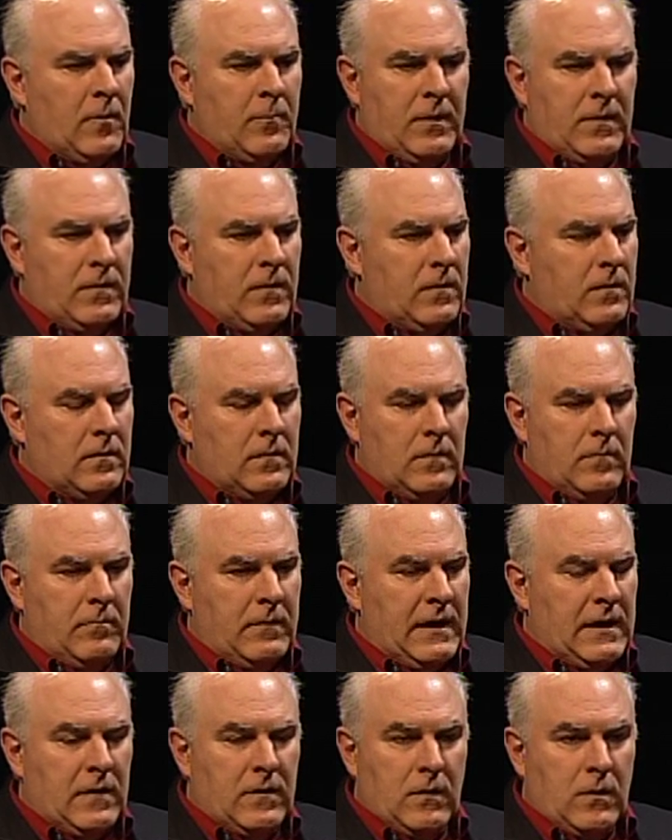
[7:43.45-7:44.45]
But the, the
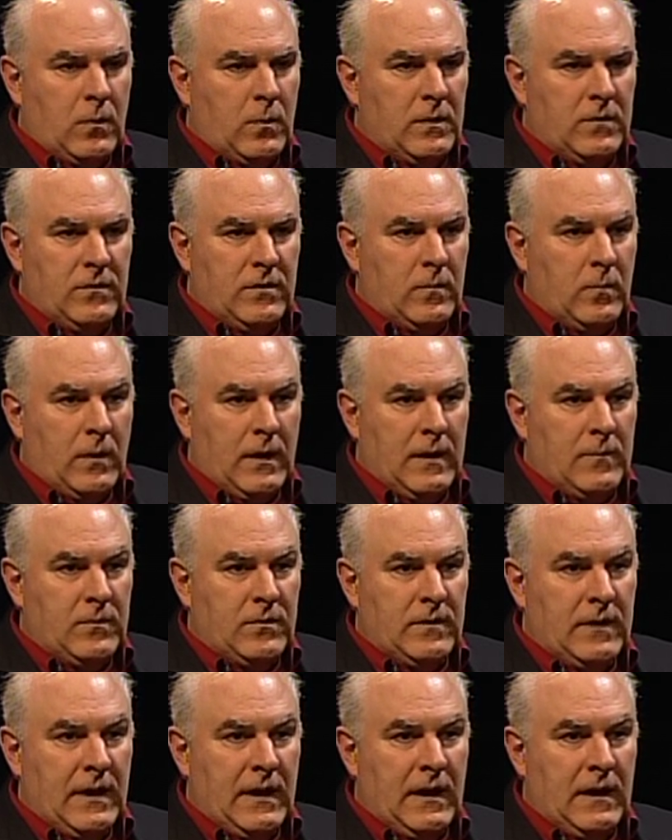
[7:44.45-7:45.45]
men at the Quincy
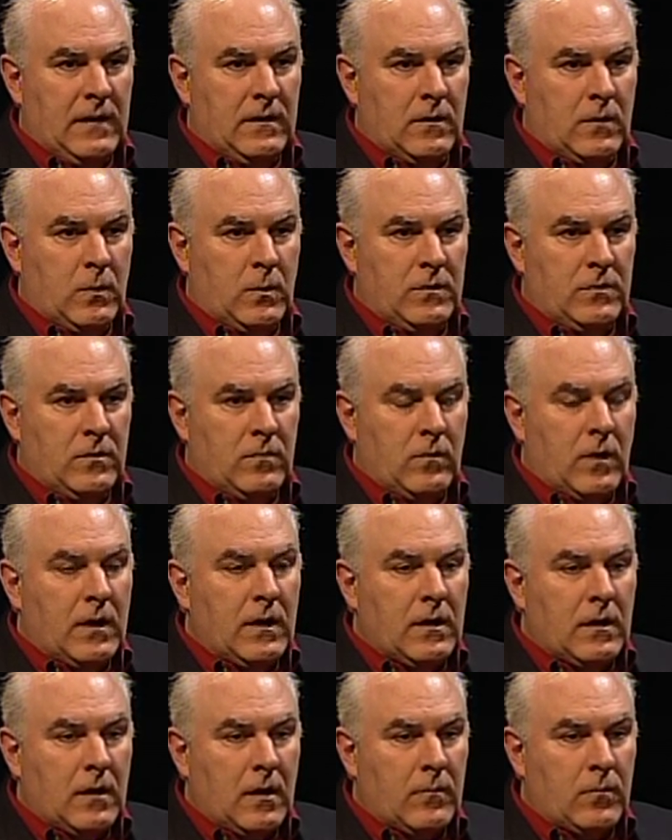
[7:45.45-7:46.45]
YMCA and the Quincy
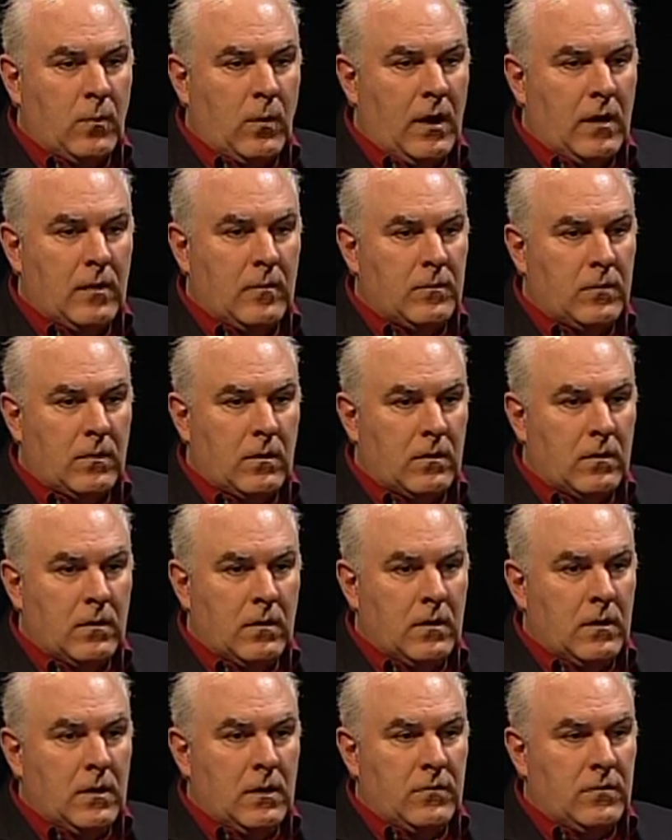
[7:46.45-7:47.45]
Running Clubs welcomed her.
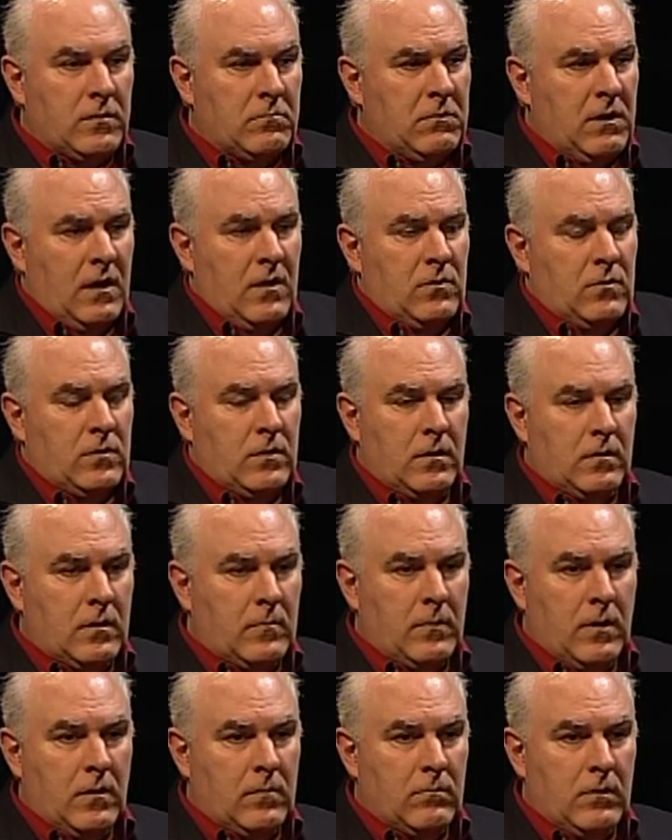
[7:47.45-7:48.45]
Said, yeah, sure,
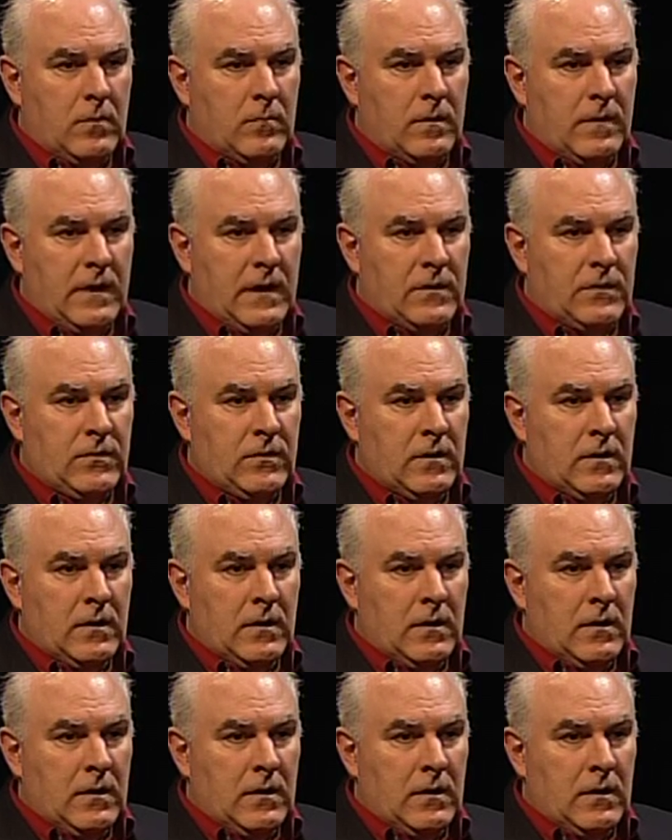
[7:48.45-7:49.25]
come on, run with us.